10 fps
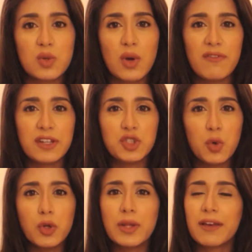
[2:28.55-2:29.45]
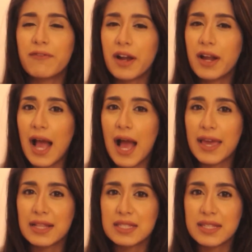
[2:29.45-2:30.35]
So if I show you like a very
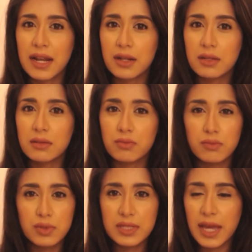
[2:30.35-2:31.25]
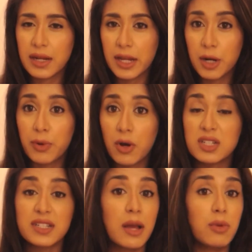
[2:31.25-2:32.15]
high-end skincare
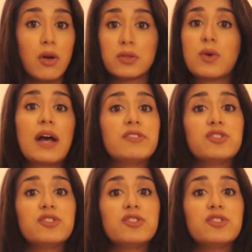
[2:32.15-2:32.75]
product, I will also have a